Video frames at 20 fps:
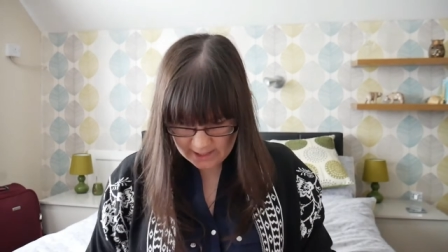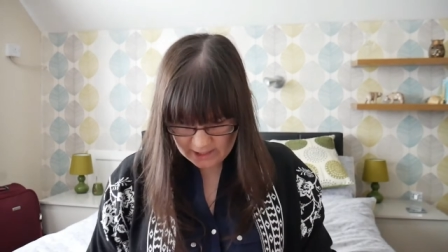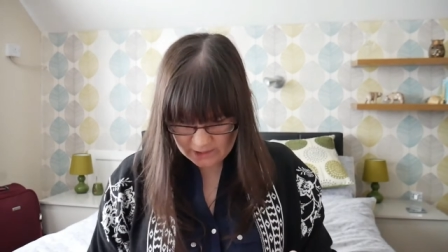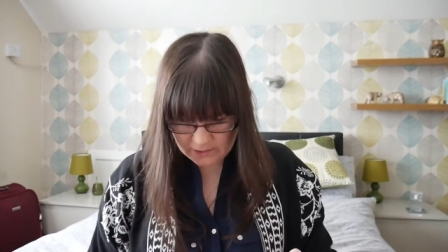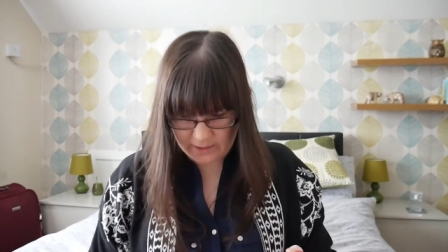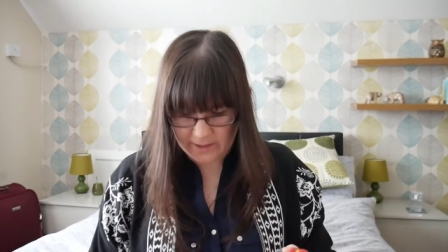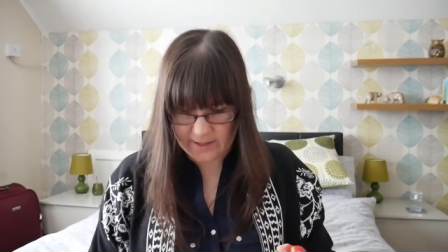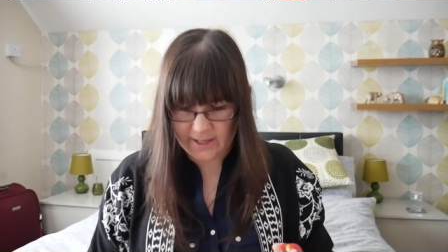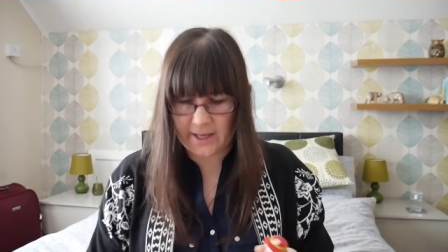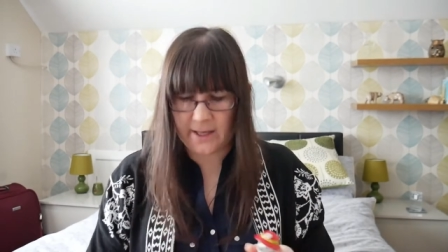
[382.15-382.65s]

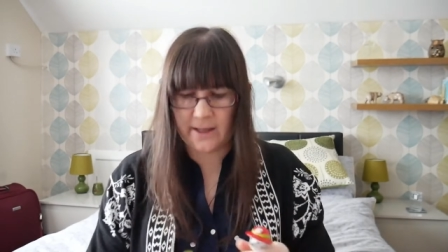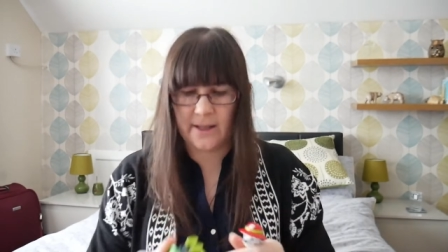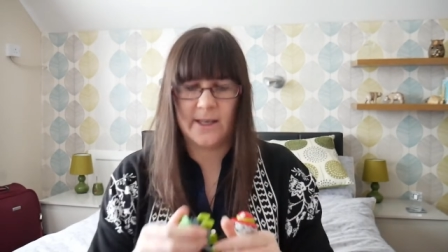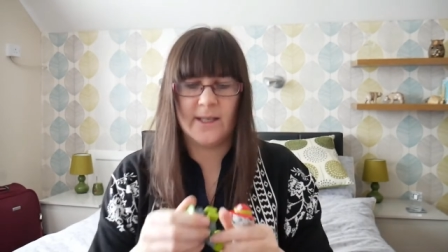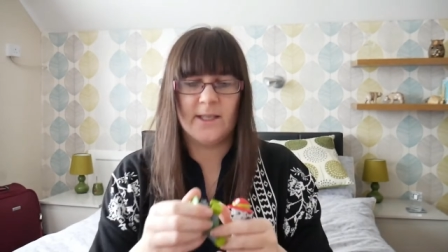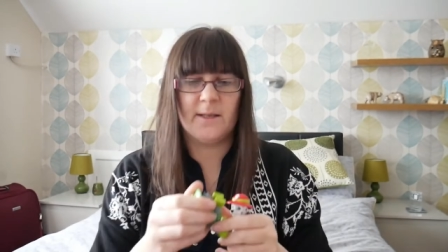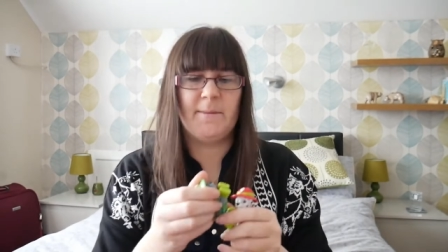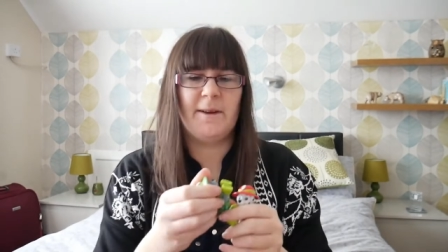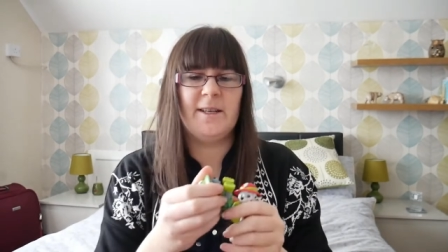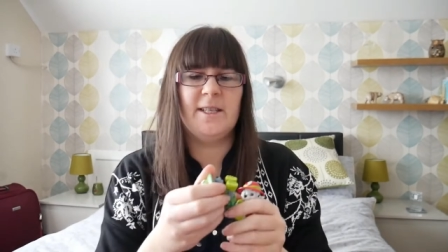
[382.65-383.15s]
So I think
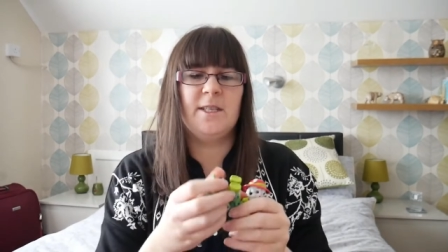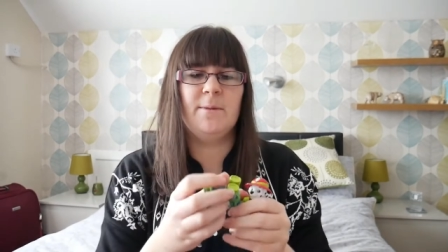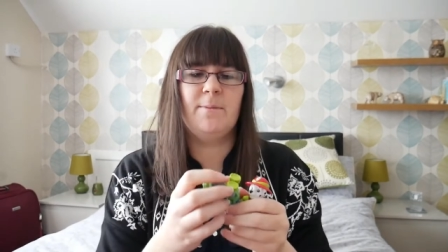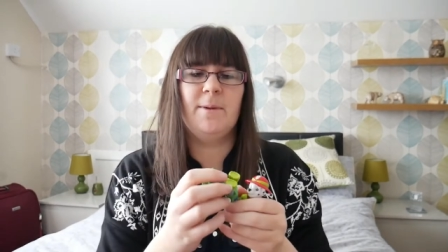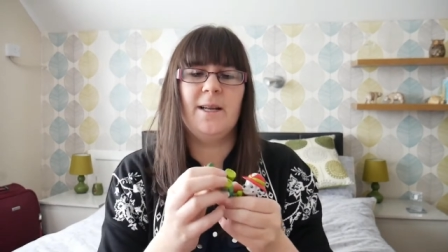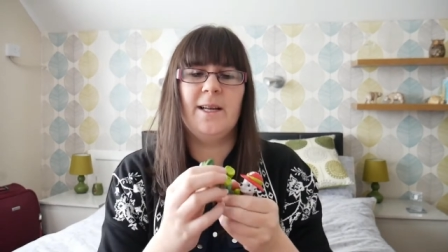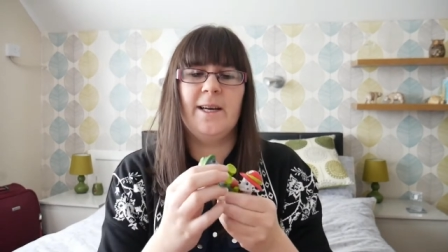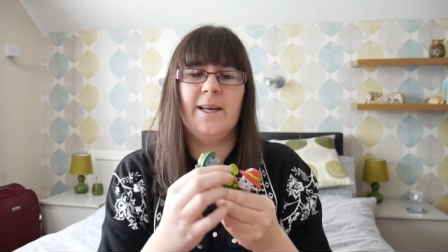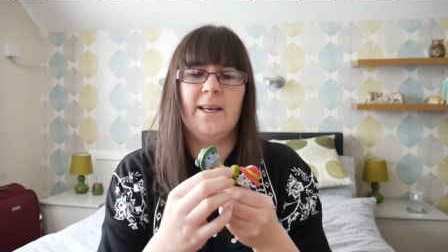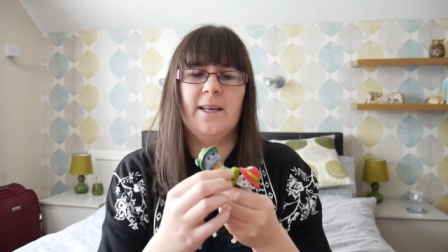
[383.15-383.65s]
these are meant to
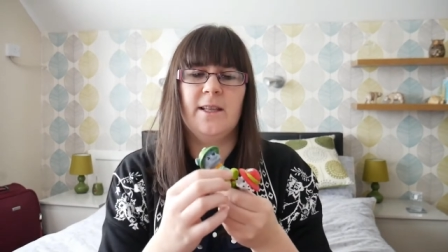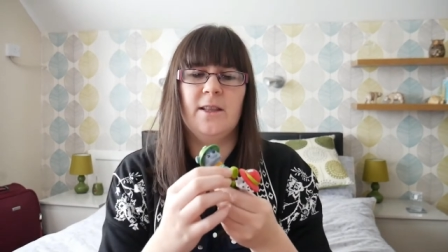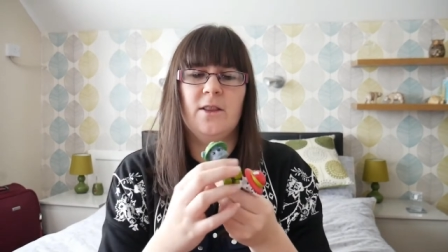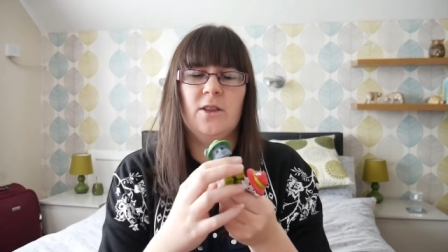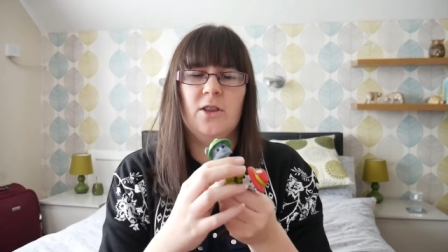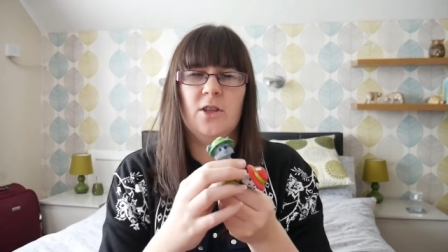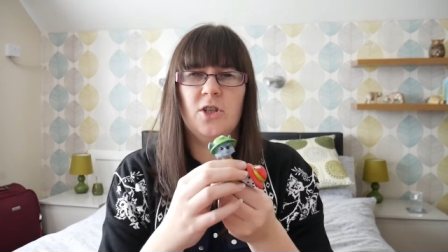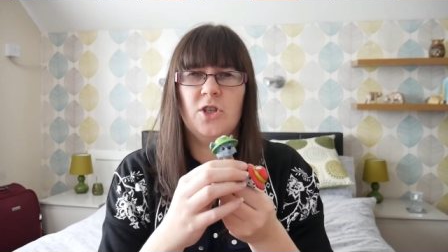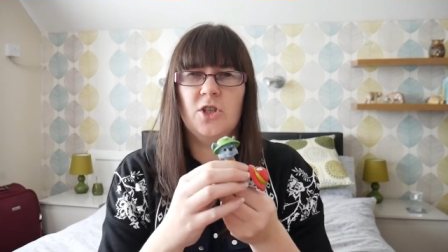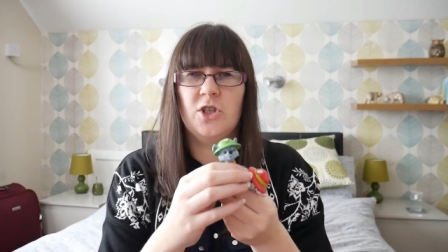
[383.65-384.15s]
be like
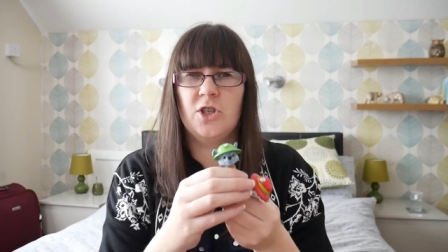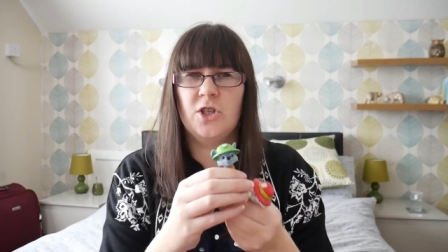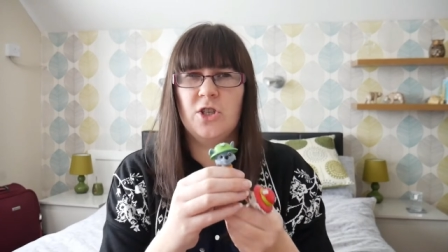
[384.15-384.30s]
the,